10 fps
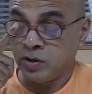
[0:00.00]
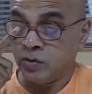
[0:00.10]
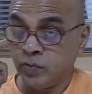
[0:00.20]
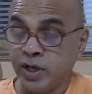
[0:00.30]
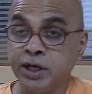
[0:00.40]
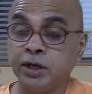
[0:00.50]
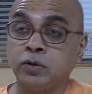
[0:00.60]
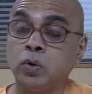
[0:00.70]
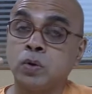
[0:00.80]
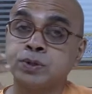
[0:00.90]
when it
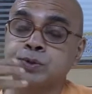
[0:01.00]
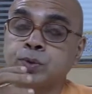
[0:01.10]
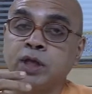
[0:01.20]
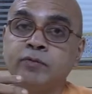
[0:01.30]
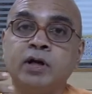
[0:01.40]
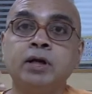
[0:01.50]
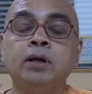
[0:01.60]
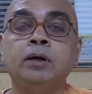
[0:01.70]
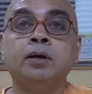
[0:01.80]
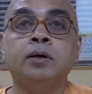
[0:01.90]
goes to
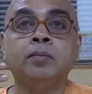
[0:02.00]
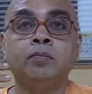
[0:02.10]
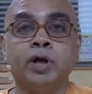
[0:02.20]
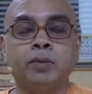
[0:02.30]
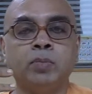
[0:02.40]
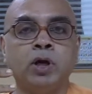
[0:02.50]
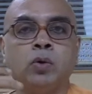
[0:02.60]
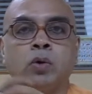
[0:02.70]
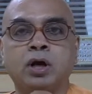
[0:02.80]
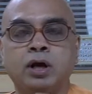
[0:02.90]
even
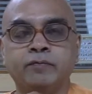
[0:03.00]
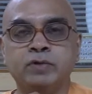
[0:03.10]
brahmaloka,